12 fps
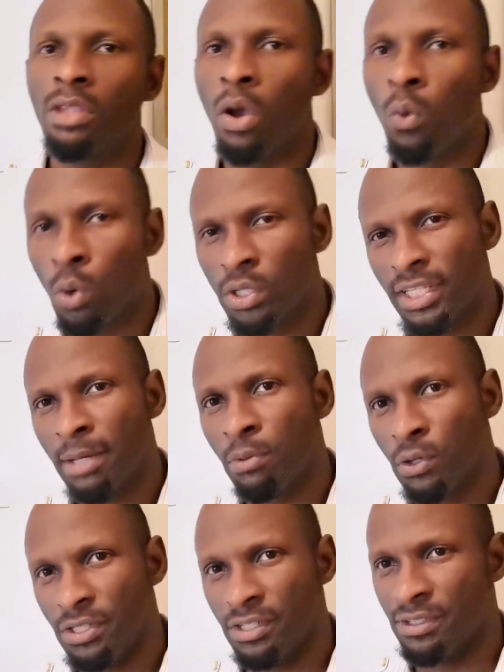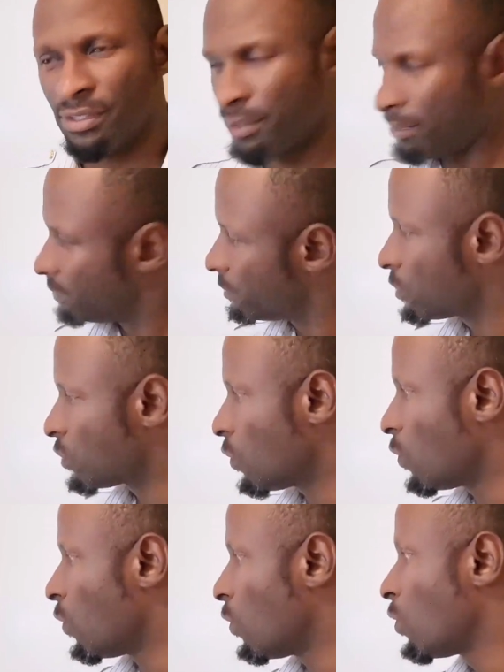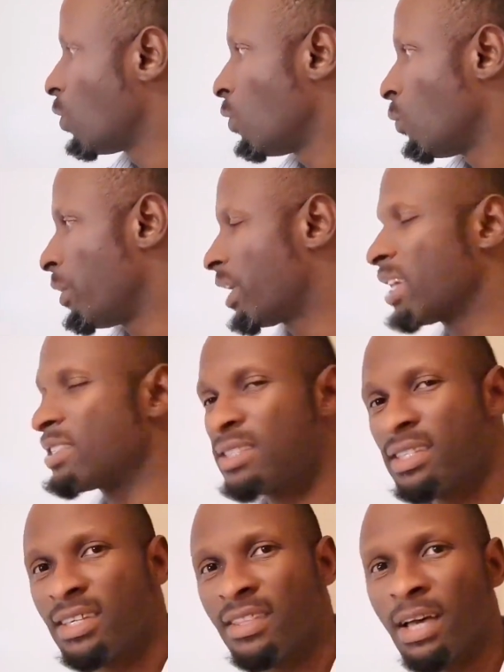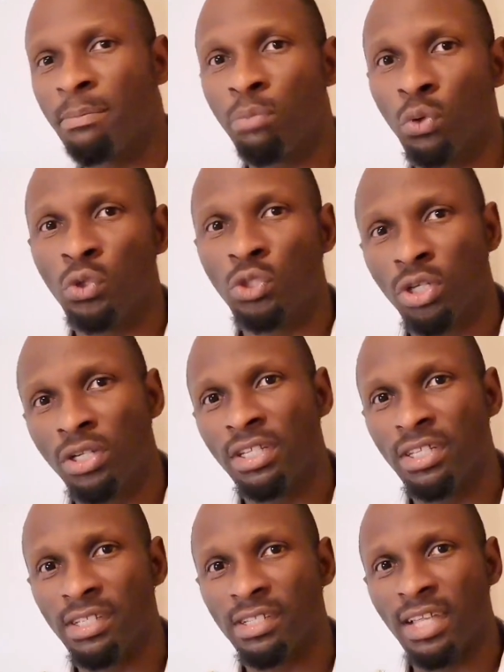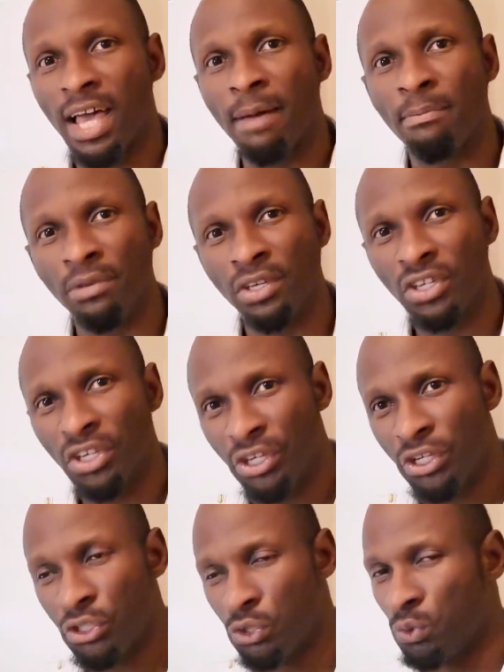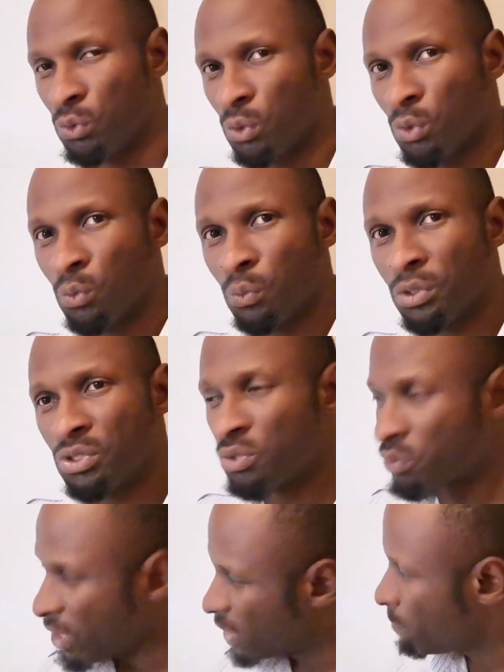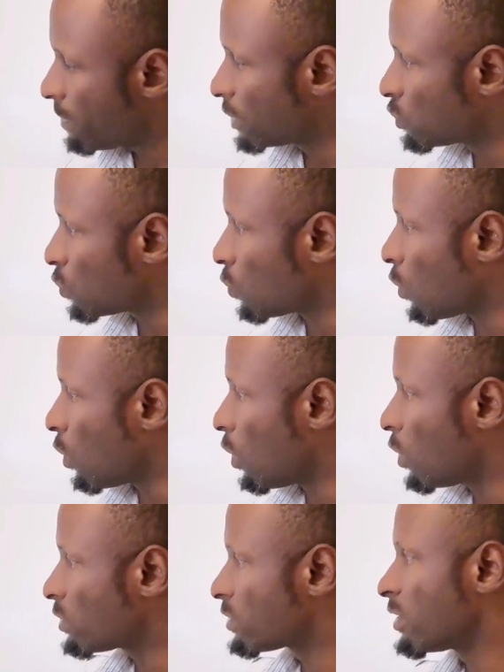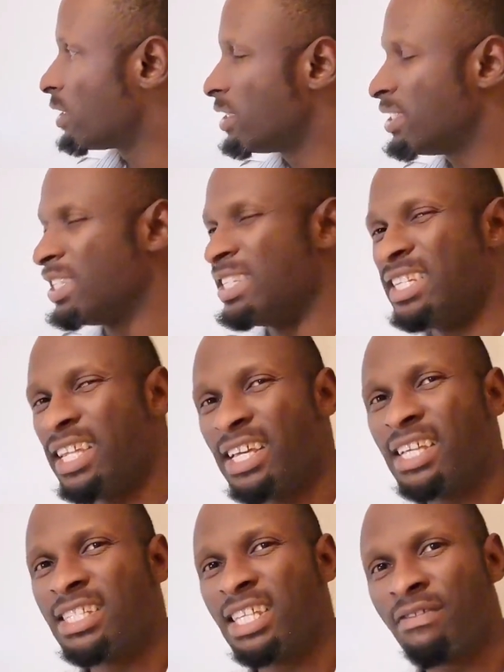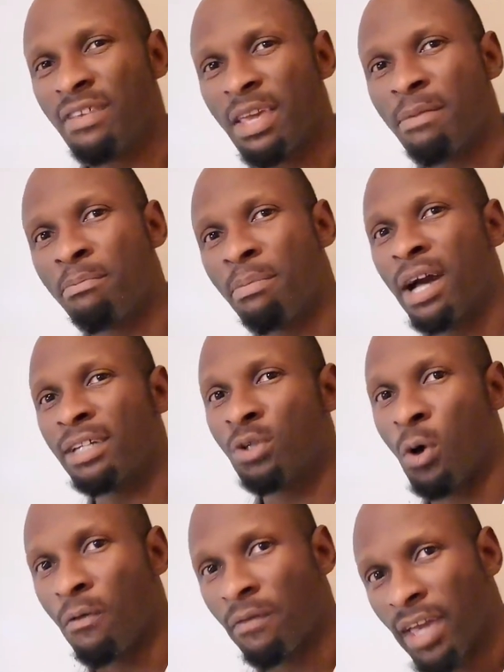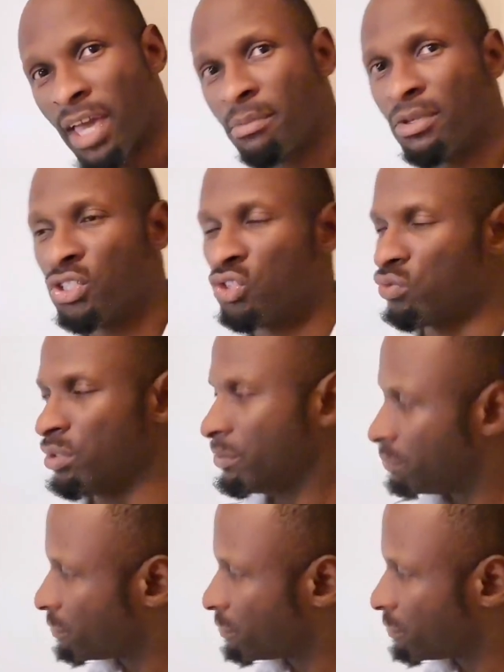water bodies. So we can see that pollution is a big issue with respect to what? The negative impact of chemistry.